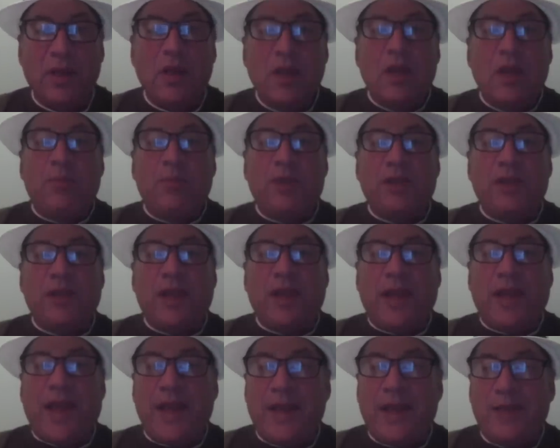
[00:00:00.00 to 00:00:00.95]
Well, but
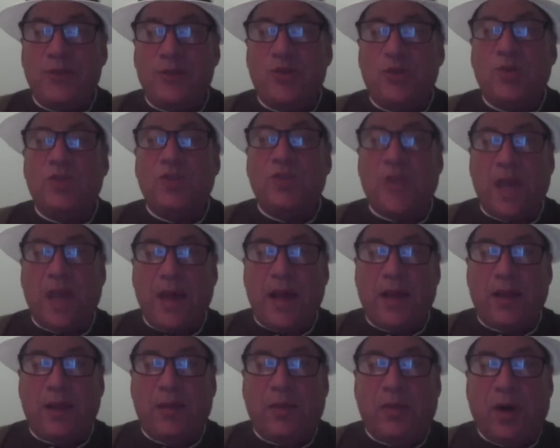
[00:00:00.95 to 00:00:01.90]
Andrew's
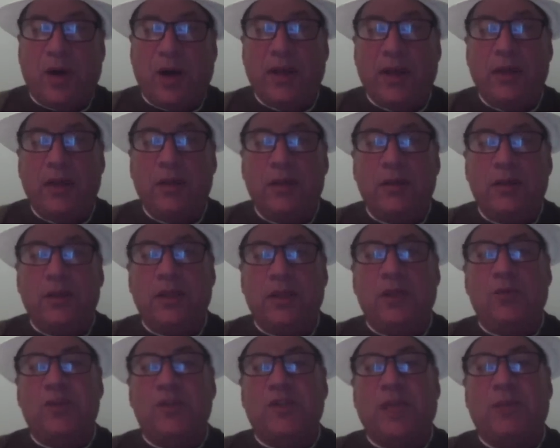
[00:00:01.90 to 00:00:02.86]
alibi that
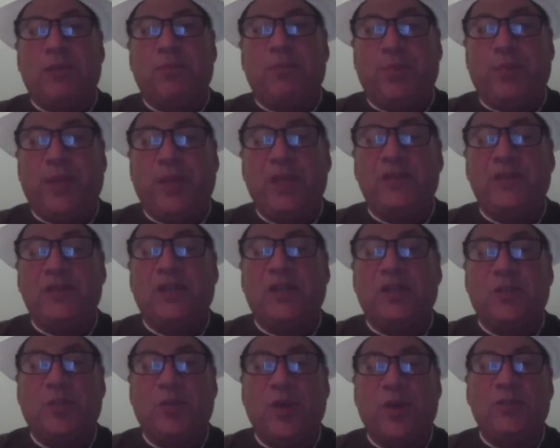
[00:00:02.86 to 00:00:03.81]
he was at Pizza
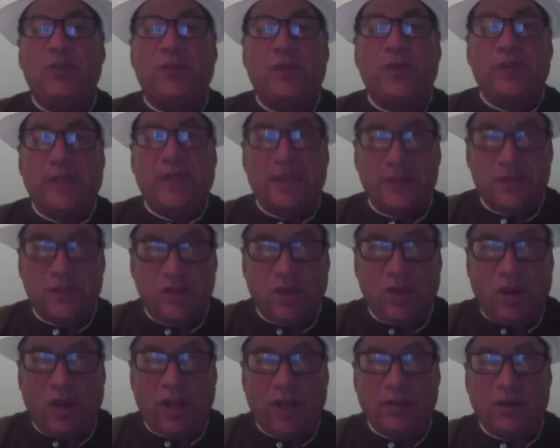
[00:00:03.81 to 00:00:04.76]
Express with his
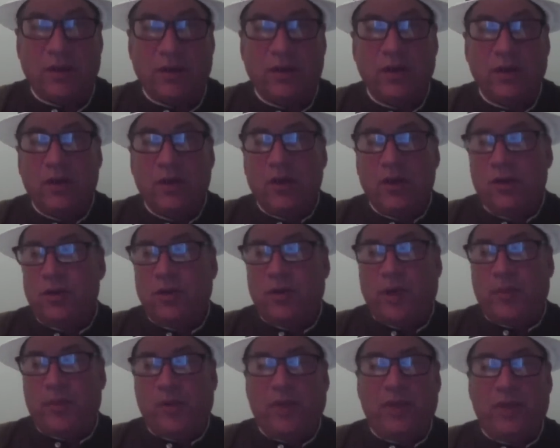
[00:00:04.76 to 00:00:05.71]
daughter, who
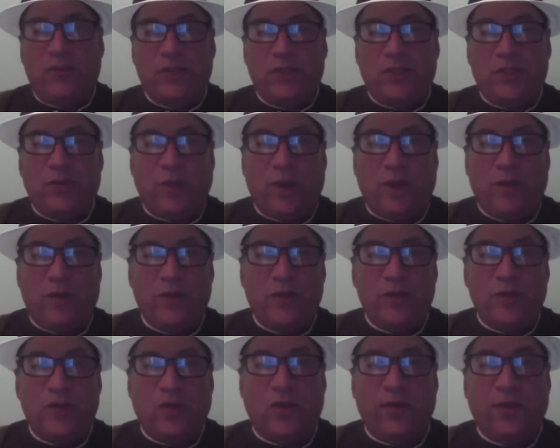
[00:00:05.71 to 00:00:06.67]
I believe was twelve
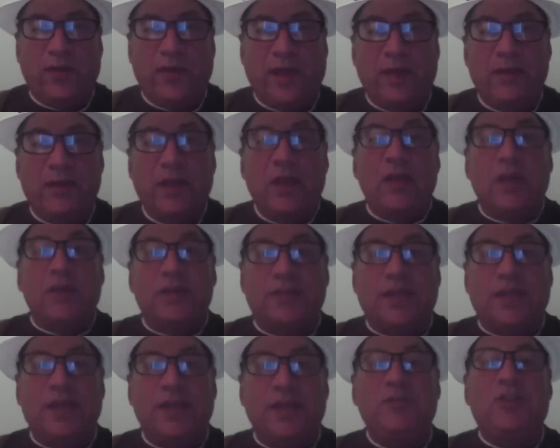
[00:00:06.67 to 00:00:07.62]
years old then,
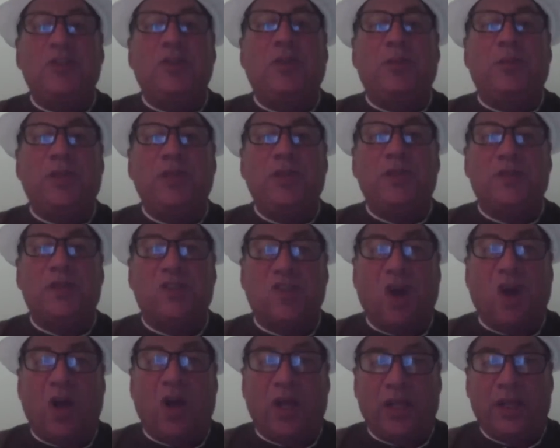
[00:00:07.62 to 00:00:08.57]
seems to be
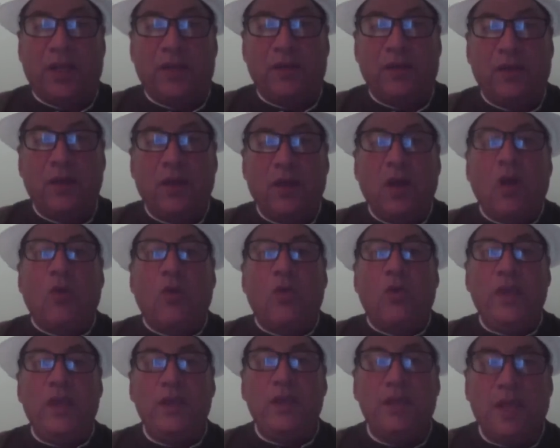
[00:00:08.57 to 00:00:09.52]
solid. Okay.
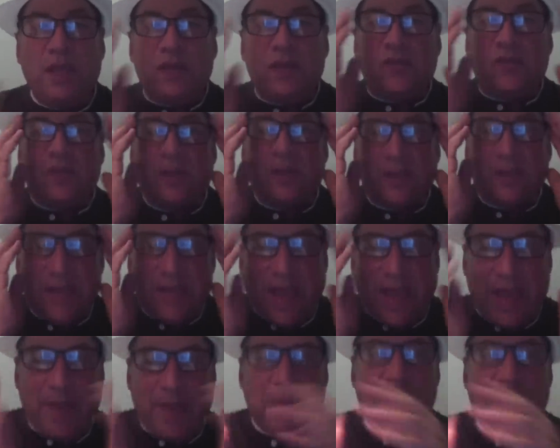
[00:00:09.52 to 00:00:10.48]
We need to
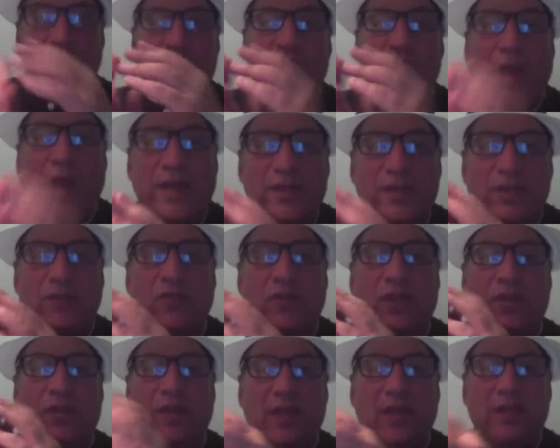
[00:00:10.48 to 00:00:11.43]
examine the rest of
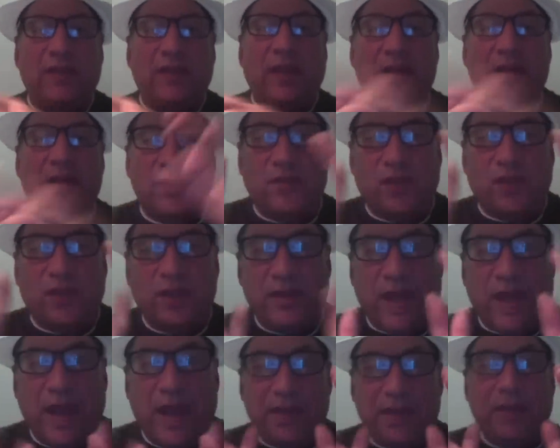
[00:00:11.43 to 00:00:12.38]
the details of the
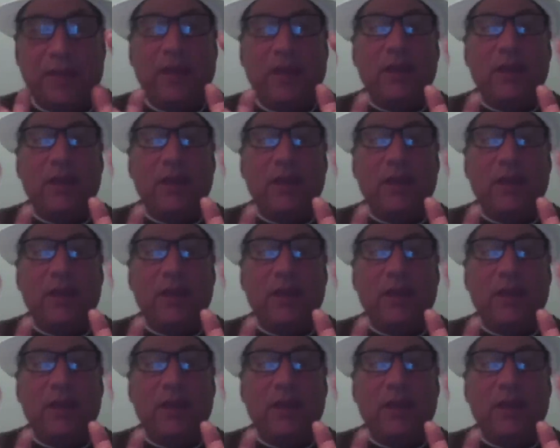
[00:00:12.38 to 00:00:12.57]
night.